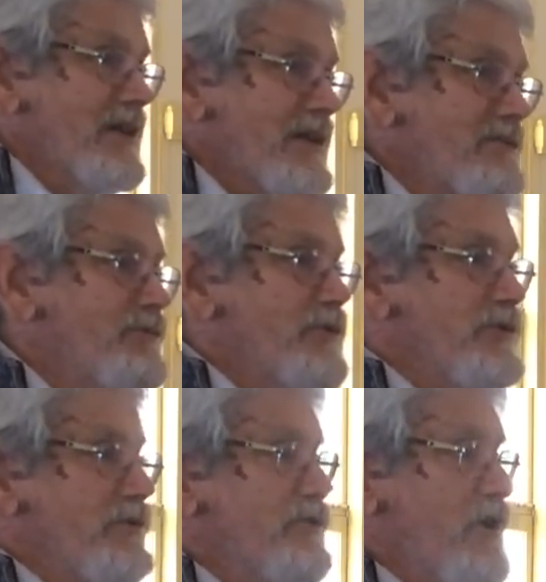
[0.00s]

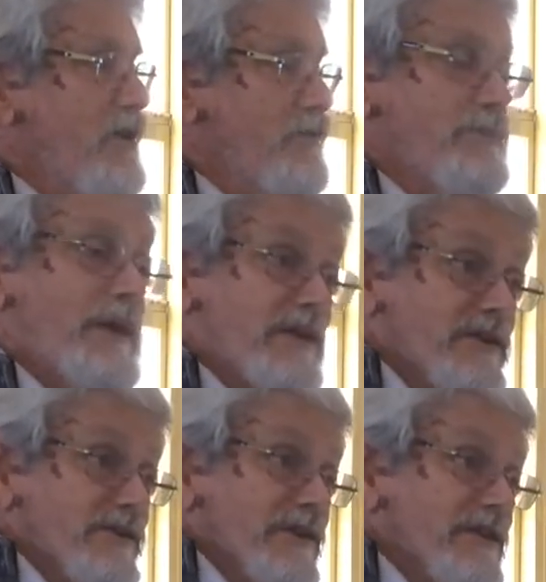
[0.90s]
influence of the
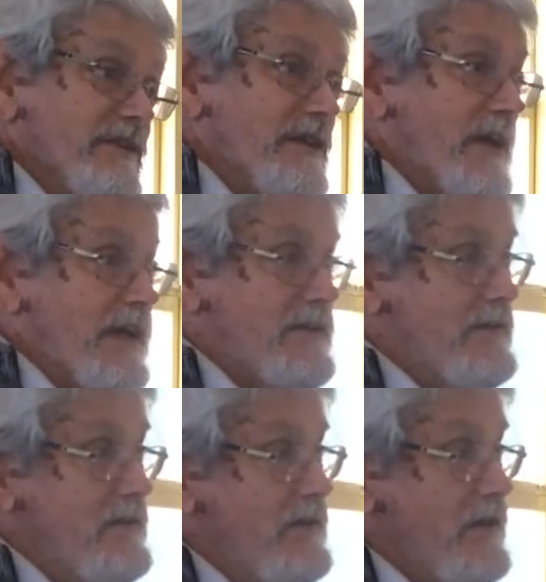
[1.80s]
bacteria in the gut
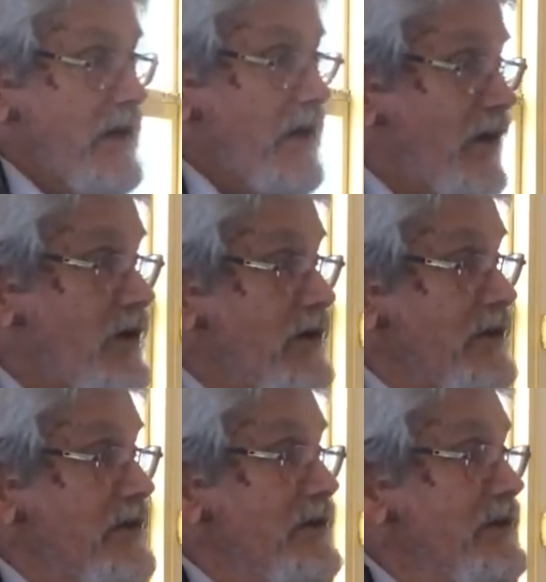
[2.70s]

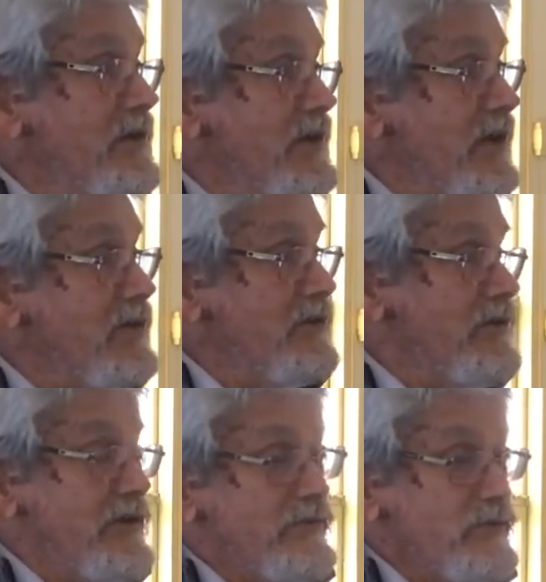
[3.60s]
on the
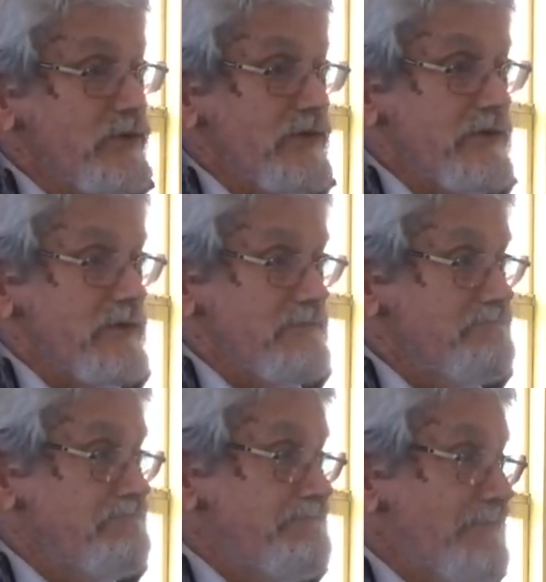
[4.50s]
onset of autism.
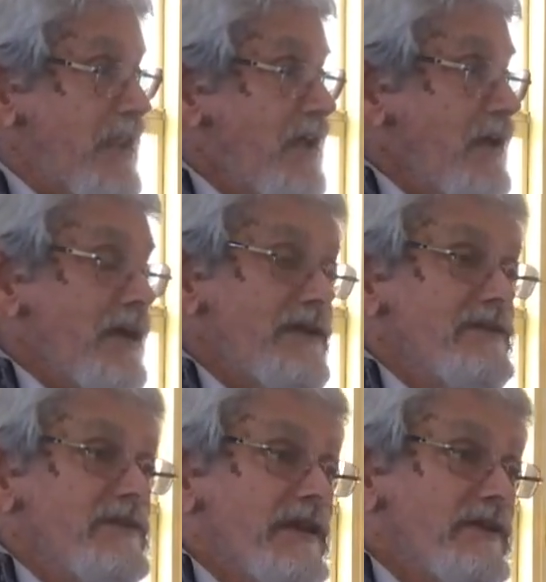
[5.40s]
Is
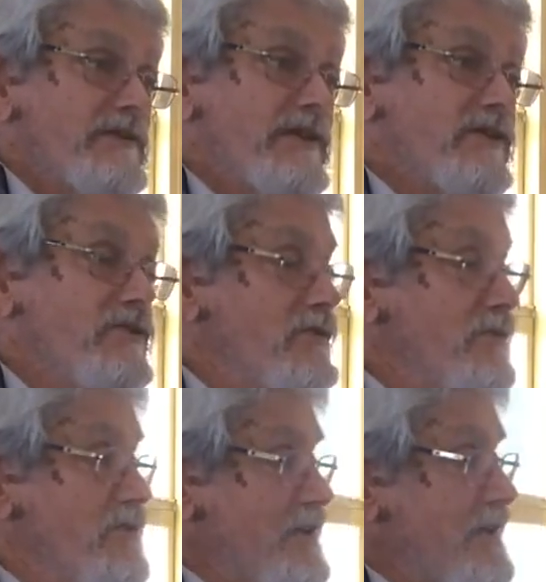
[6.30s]
it the only
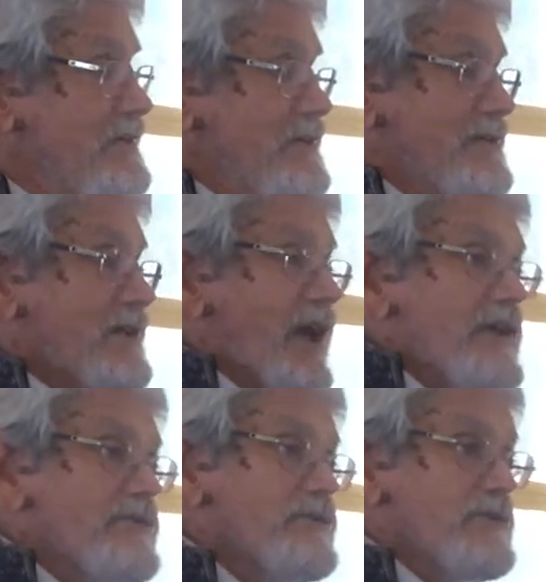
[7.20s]
cause? Is it
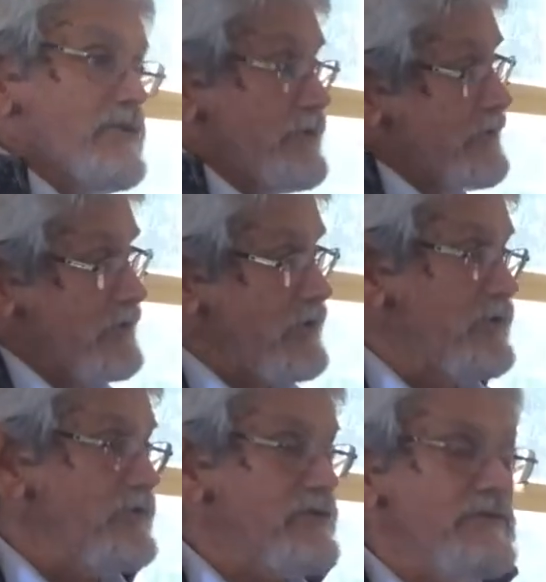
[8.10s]
casual or is it
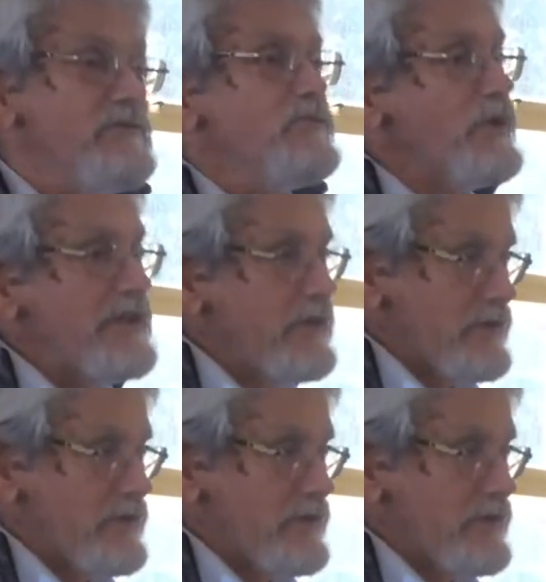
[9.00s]
causal? We don't